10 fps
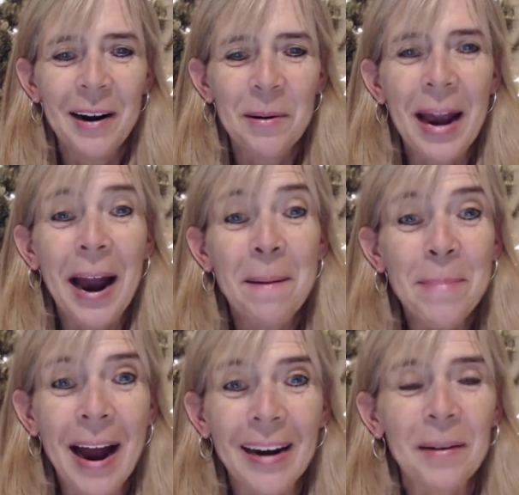Okay, I'm
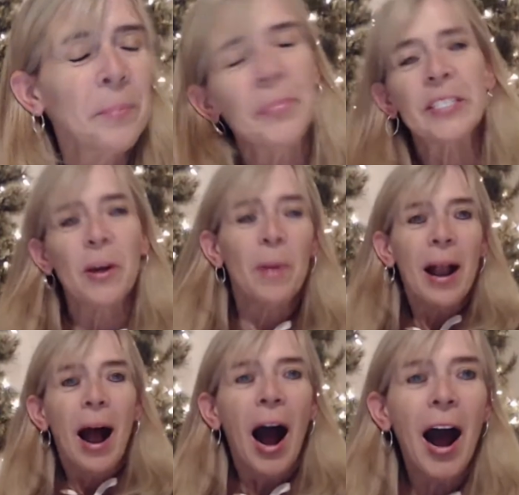back. So
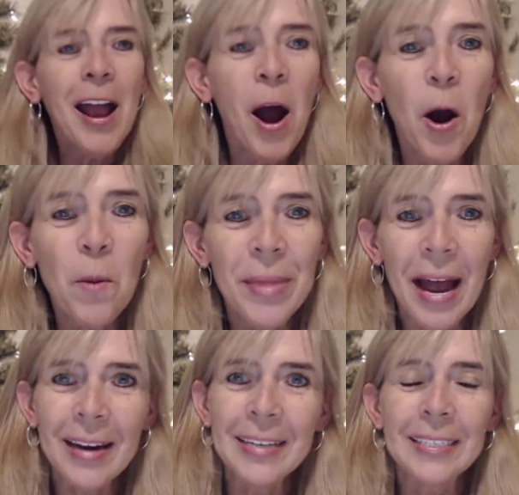I hope
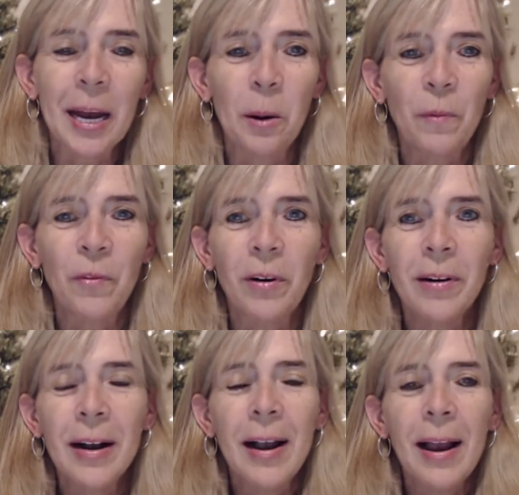that is helpful.
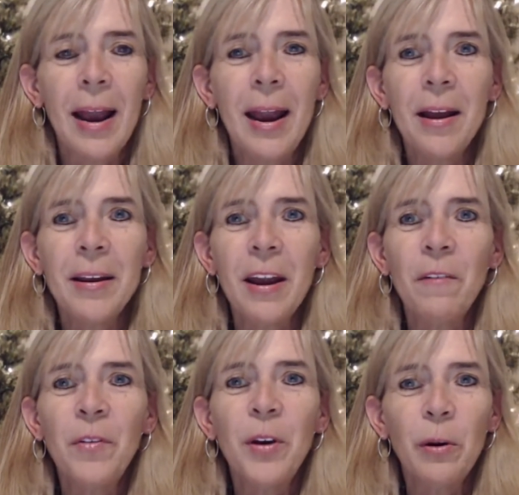And
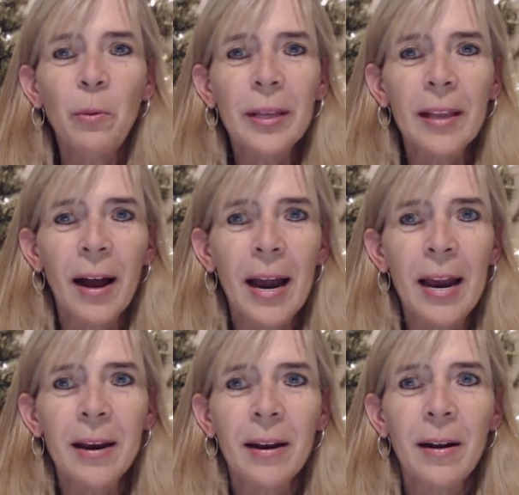if you would
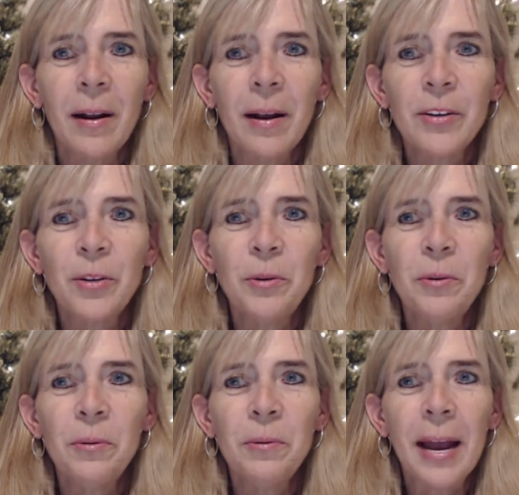like
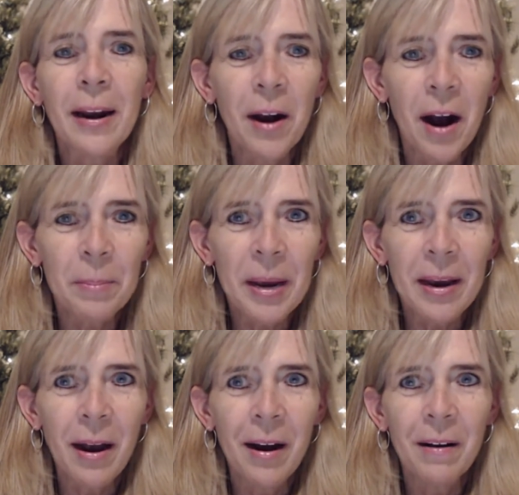to get a
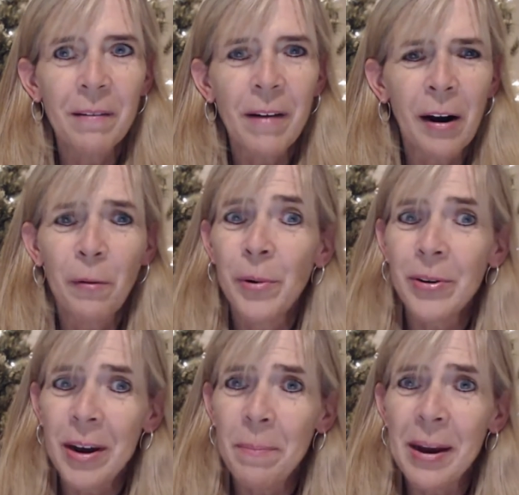copy of our
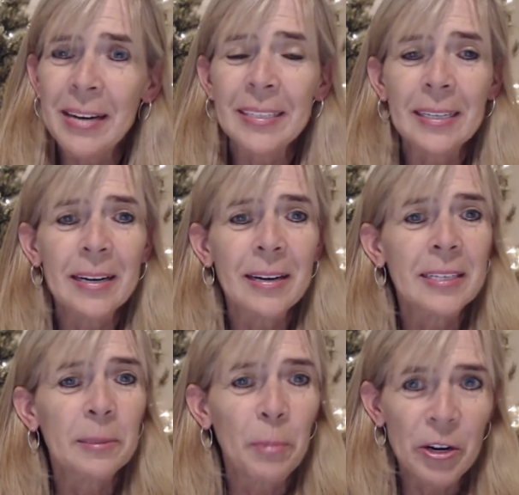really basic
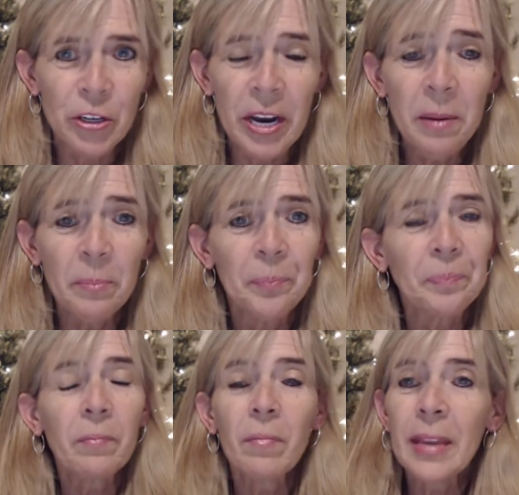spreadsheet,
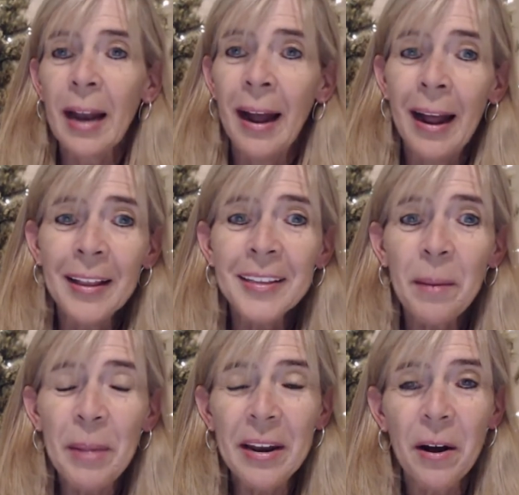let
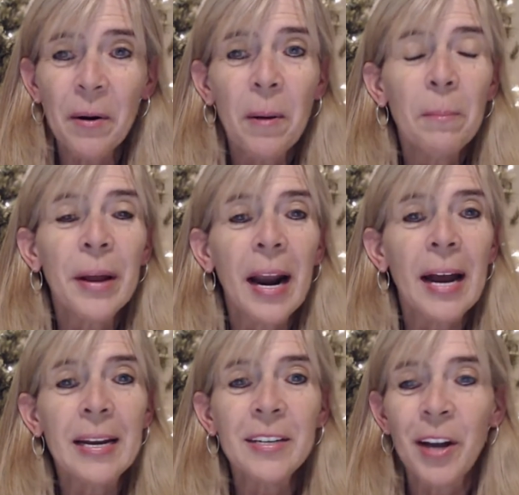me know. But I
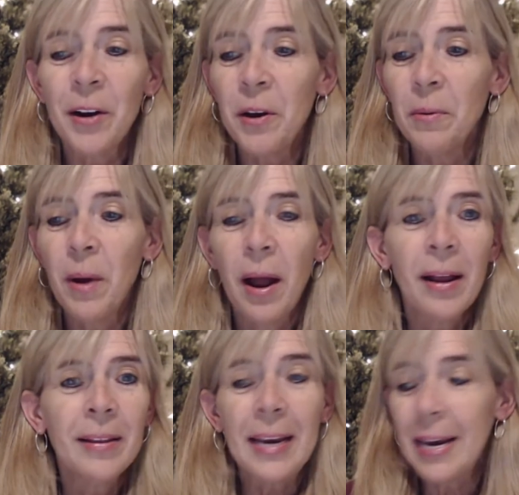can tell you
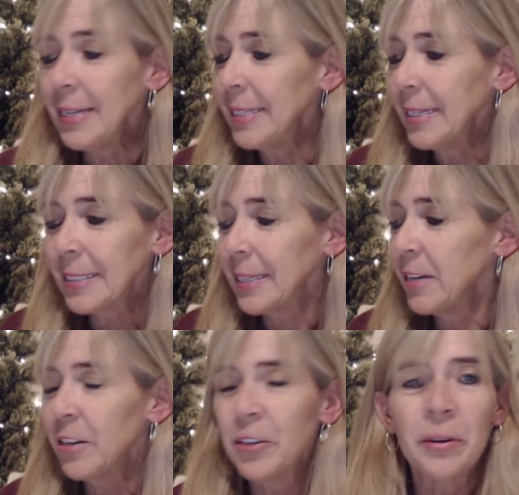the easiest thing
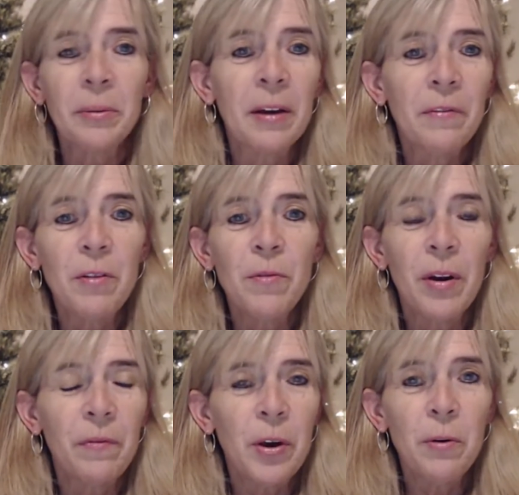to do
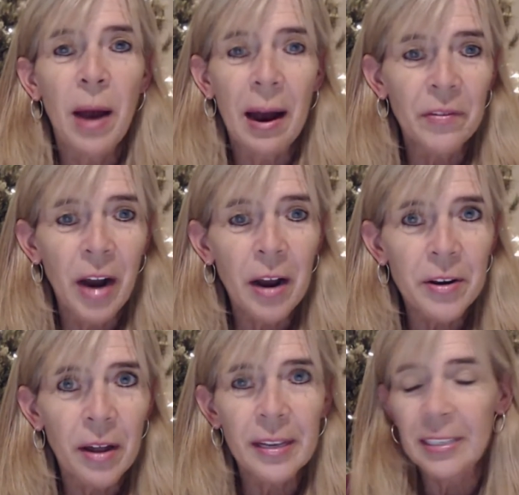if you have not
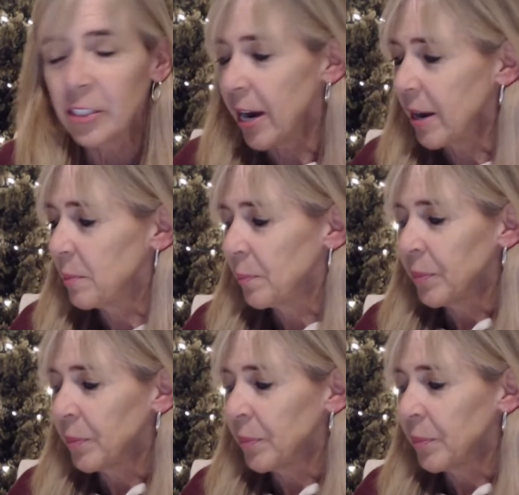done this yet